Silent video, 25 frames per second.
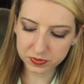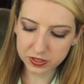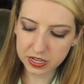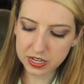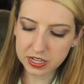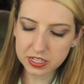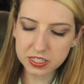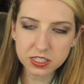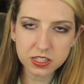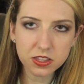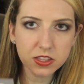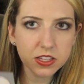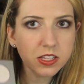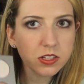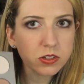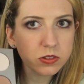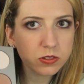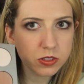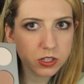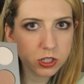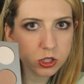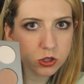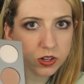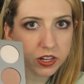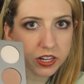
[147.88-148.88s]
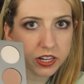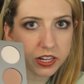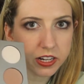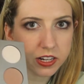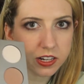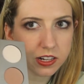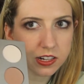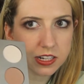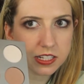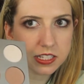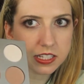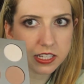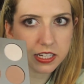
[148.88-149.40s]
this right
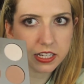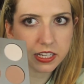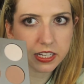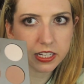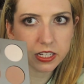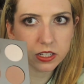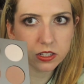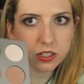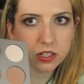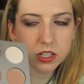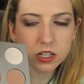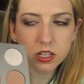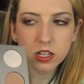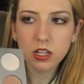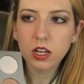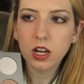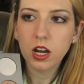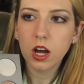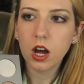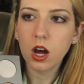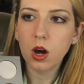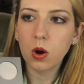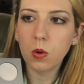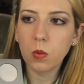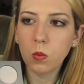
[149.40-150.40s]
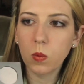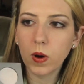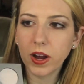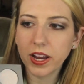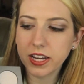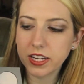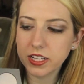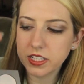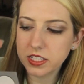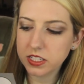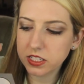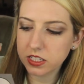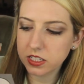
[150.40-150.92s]
here is like a
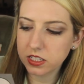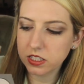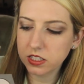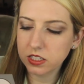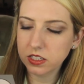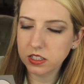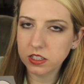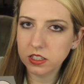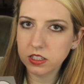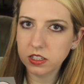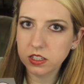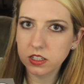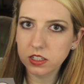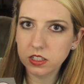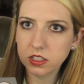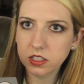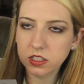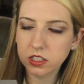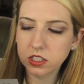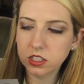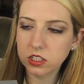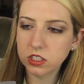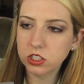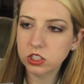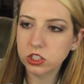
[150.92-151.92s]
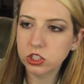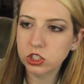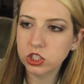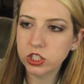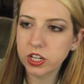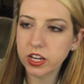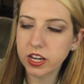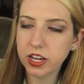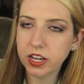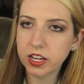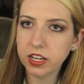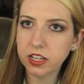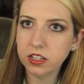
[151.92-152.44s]
white
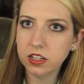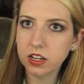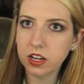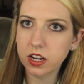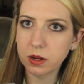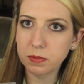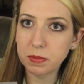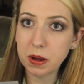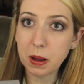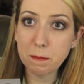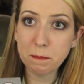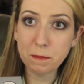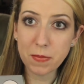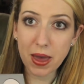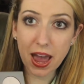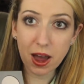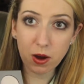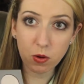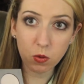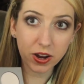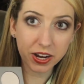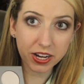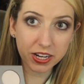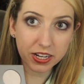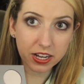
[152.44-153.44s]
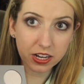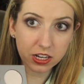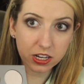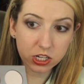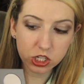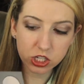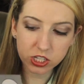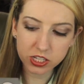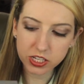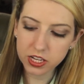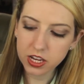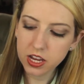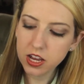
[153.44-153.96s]
shade, a matte white
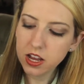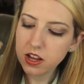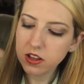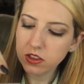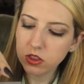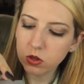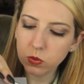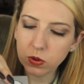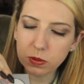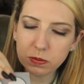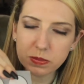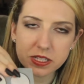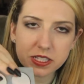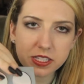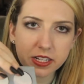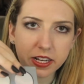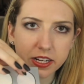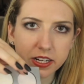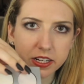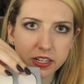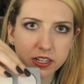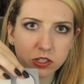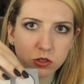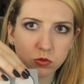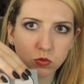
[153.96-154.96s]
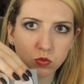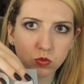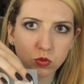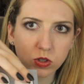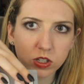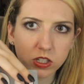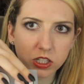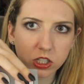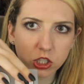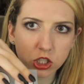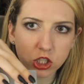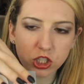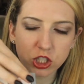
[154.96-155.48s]
actually. The one beside it is a
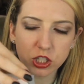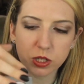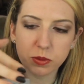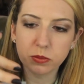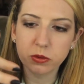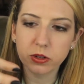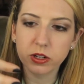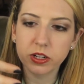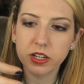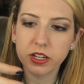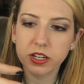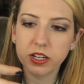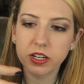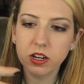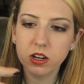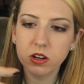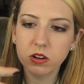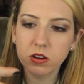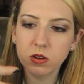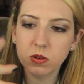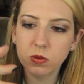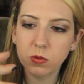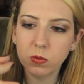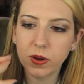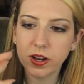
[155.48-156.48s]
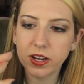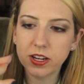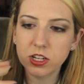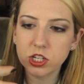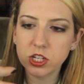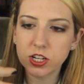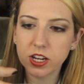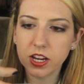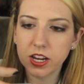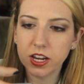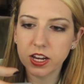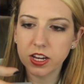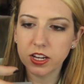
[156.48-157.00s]
really shimmery white
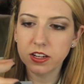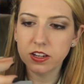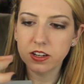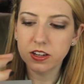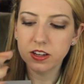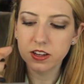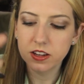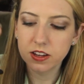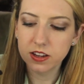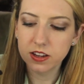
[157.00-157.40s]
shade.